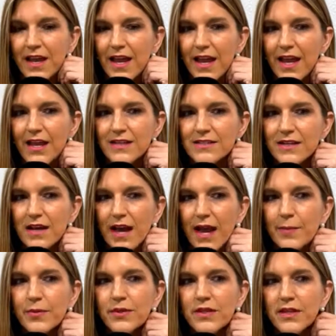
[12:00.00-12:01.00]
And I
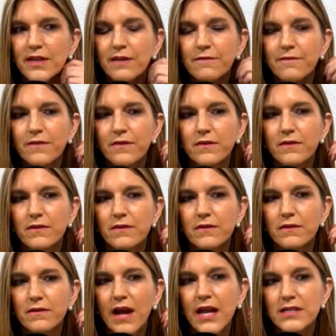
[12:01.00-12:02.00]
believe
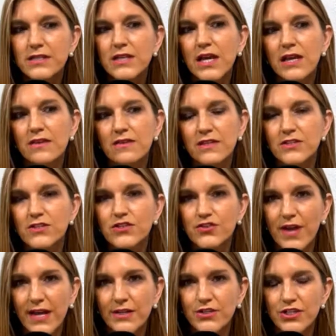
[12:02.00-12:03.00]
I take this
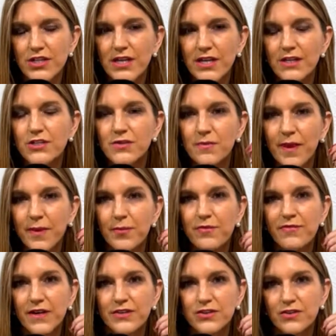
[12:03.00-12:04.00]
strategy into my
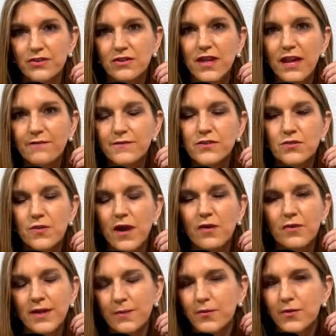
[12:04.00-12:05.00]
professional life as well
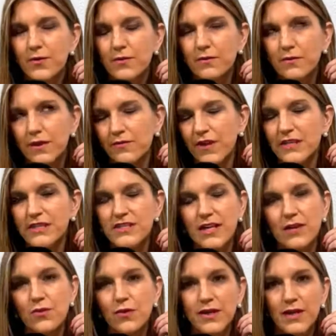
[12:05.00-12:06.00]
when I'm investing
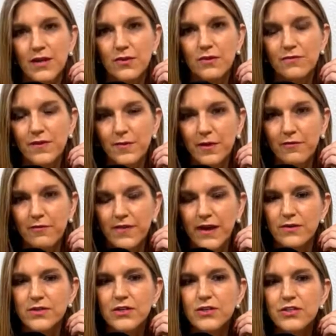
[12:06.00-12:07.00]
and working with female
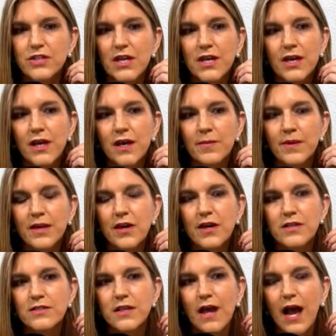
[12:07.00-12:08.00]
founders,
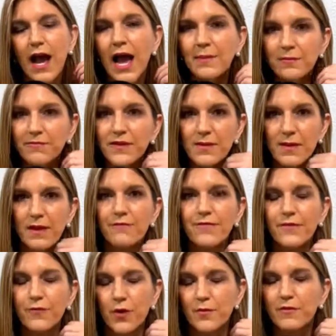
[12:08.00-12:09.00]
because I'm a
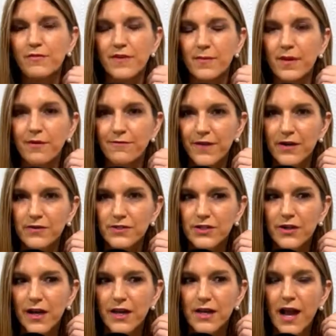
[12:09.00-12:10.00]
former female
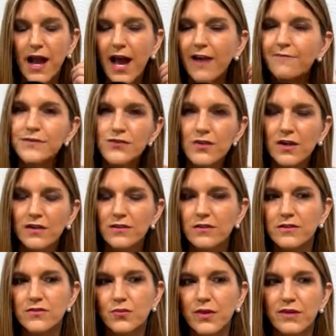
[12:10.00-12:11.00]
founder, and I've
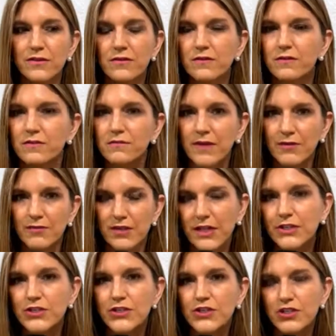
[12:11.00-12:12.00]
struggled with my
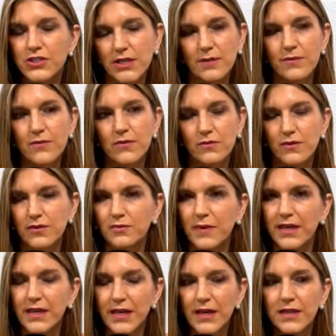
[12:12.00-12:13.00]
relationship with
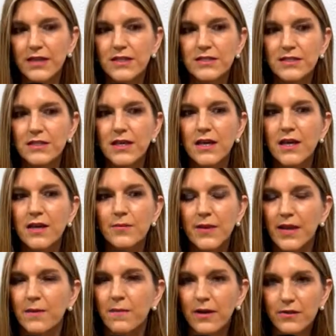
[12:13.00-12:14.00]
my kids,
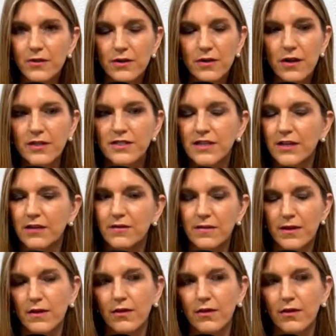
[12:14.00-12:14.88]
being a mother, a single,